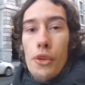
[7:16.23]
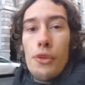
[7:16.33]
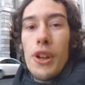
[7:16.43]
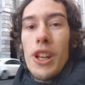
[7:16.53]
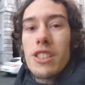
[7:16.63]

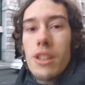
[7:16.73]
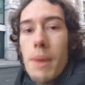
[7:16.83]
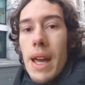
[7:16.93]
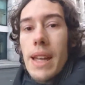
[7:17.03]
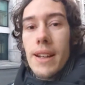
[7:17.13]
theatre
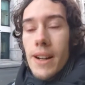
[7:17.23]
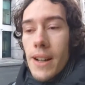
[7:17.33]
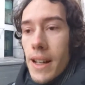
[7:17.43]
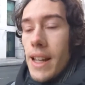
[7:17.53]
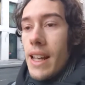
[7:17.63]
maker
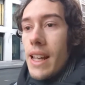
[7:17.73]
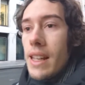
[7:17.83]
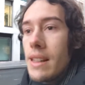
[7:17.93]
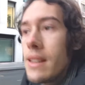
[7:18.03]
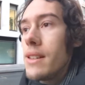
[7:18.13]

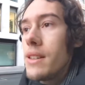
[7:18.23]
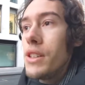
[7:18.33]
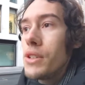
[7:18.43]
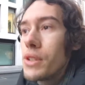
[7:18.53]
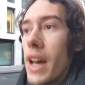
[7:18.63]
in
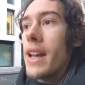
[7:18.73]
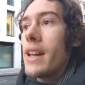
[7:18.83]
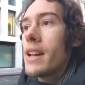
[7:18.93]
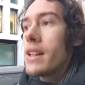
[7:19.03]
the UK.